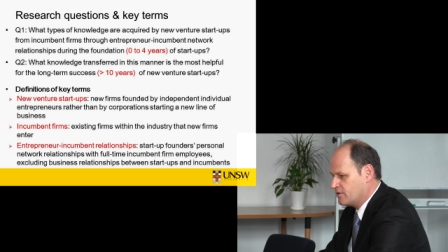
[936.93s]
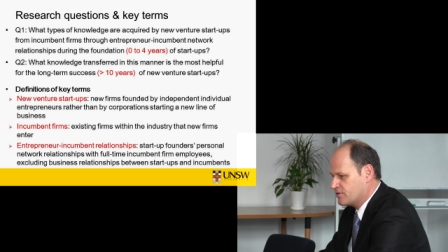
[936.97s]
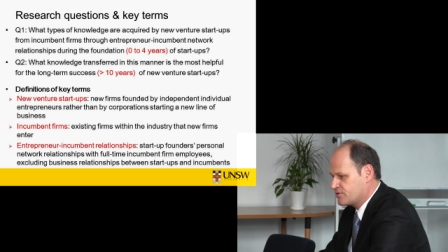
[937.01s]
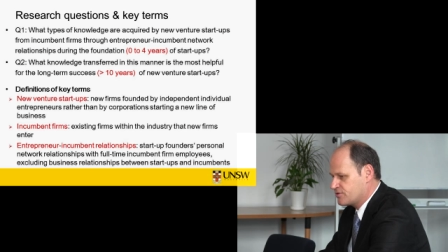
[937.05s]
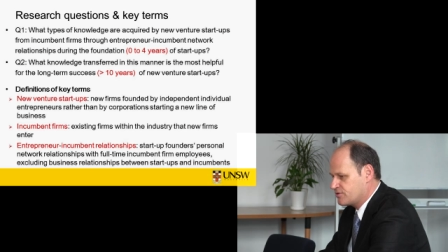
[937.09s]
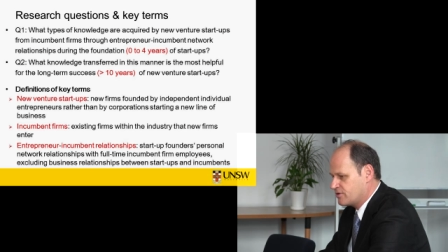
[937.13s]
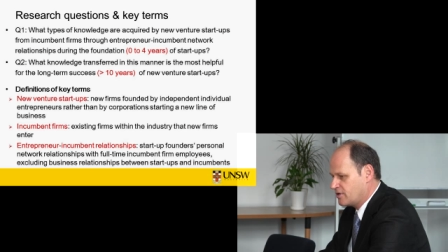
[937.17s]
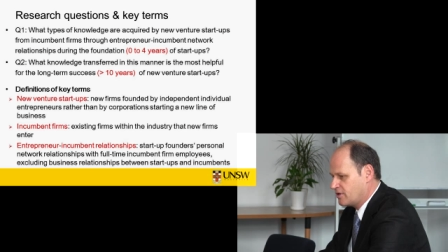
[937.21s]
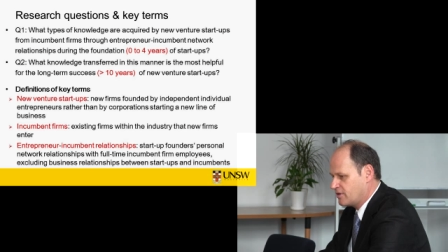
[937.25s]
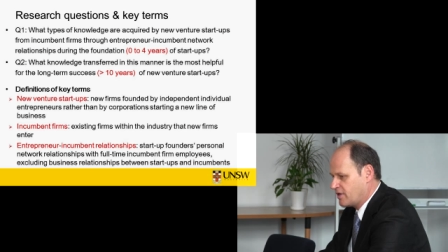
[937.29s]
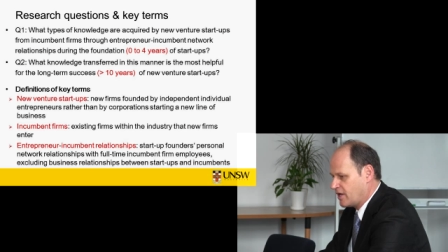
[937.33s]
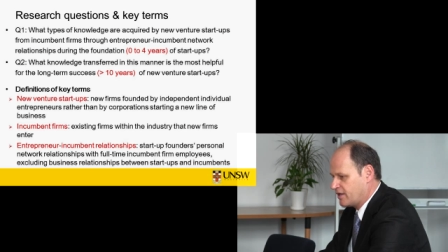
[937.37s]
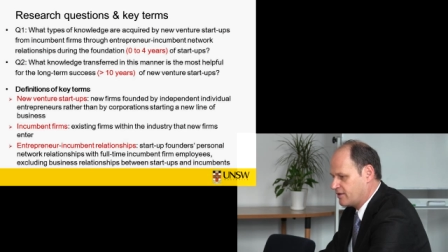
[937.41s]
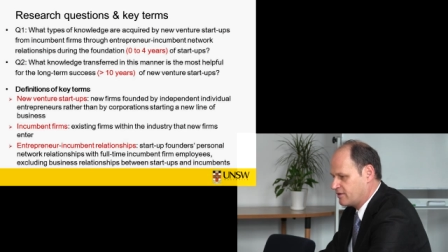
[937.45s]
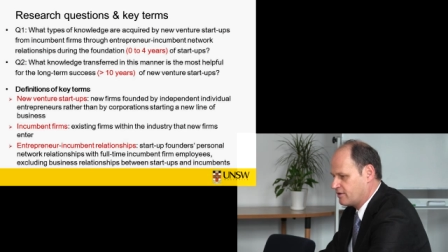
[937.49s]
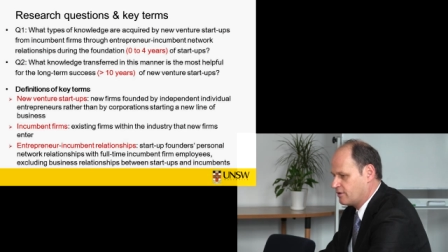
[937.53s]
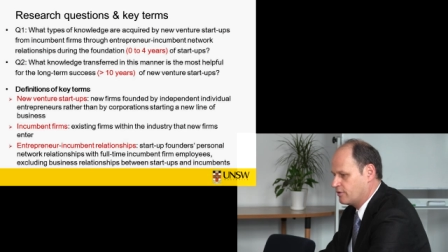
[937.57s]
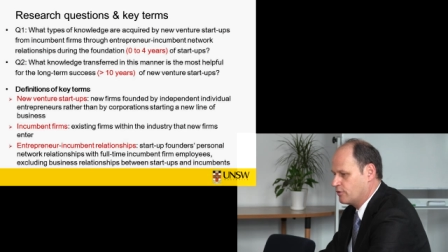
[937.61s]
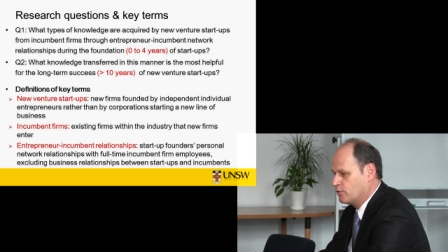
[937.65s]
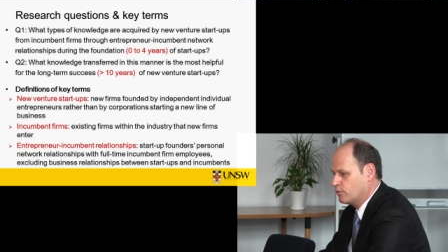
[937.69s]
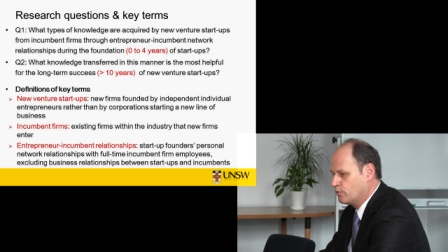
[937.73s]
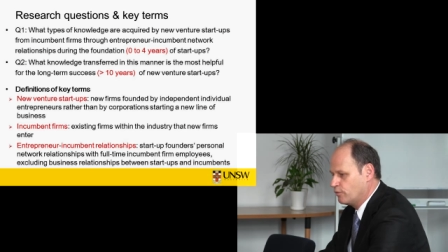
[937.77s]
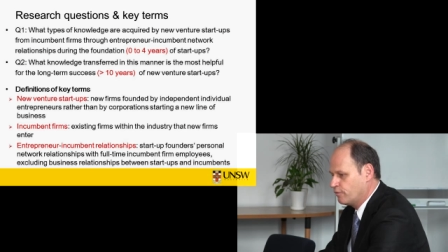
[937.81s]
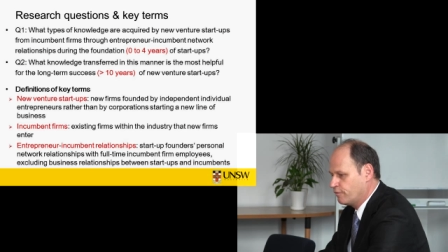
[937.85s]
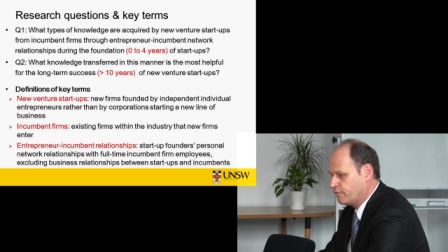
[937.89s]
industry that
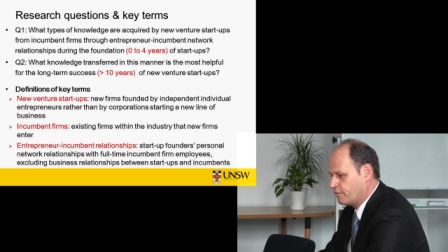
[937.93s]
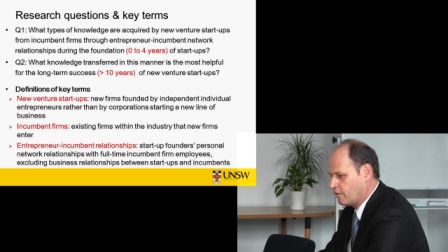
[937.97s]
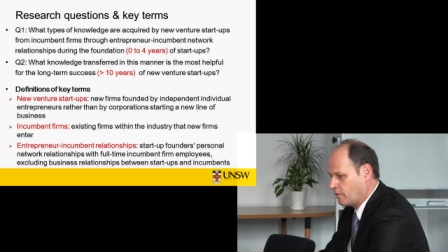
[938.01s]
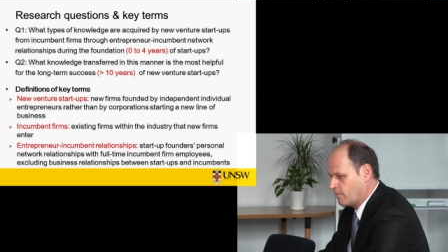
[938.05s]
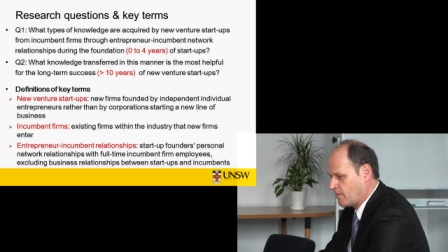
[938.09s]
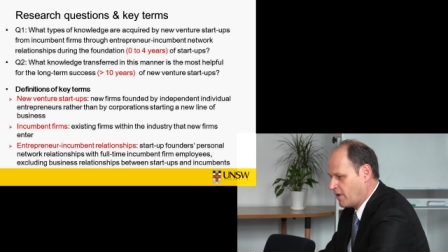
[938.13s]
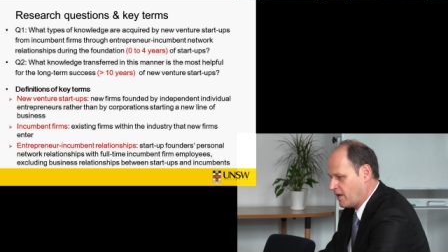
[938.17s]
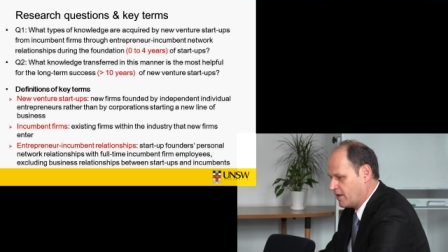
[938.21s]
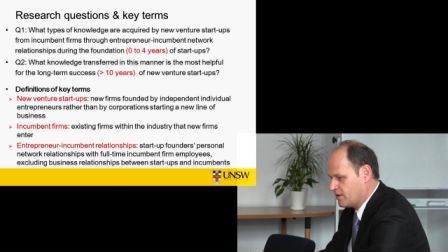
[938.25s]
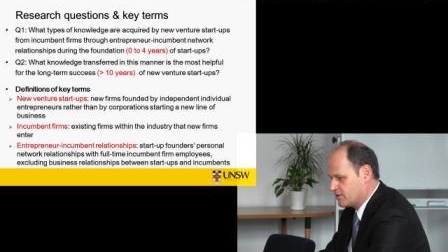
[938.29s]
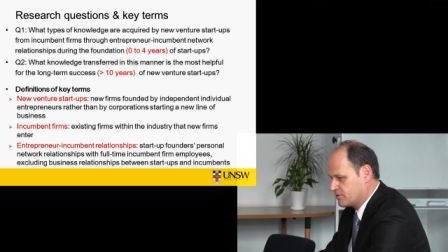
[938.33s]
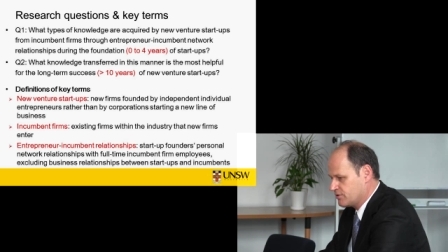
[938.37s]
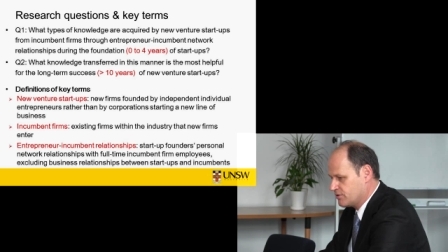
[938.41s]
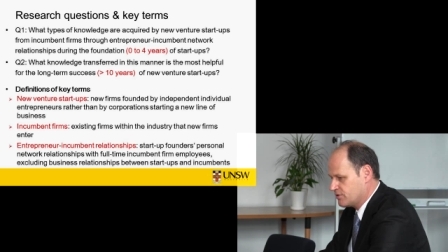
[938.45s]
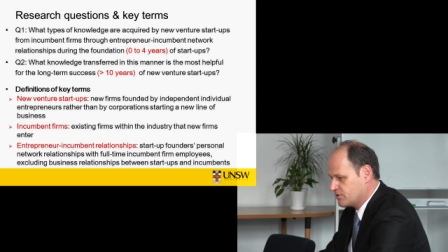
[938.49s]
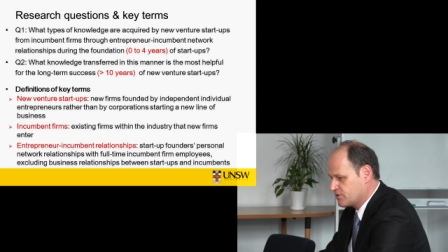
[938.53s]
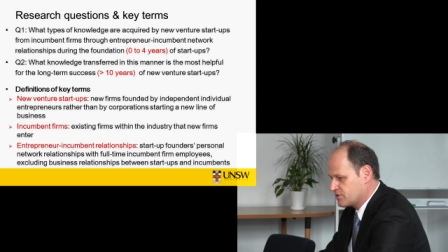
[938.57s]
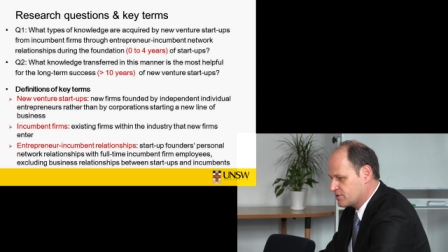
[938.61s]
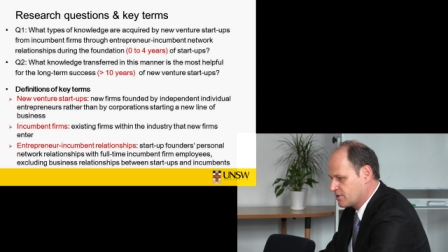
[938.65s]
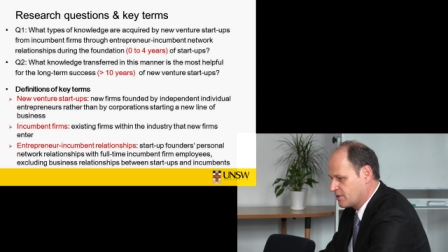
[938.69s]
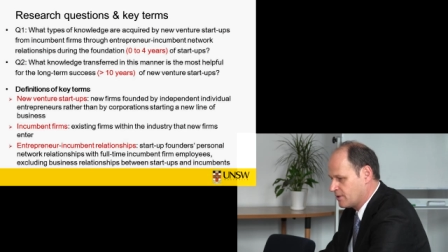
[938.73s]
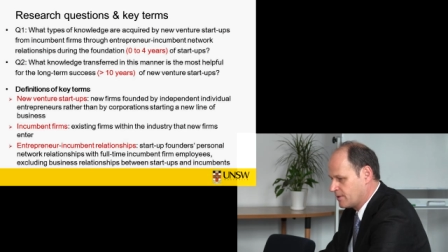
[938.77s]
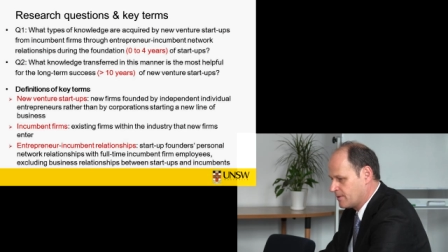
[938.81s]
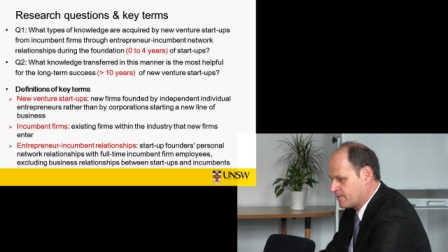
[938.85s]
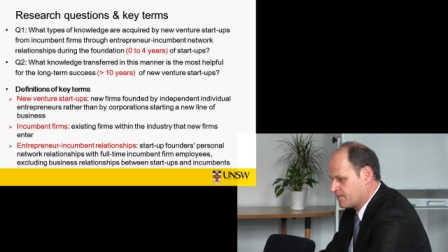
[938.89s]
the new firm
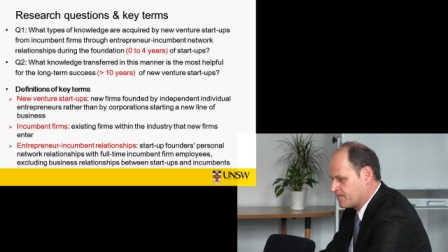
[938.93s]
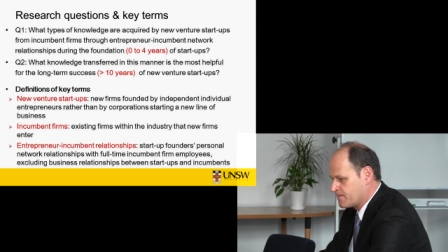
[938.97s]
enters.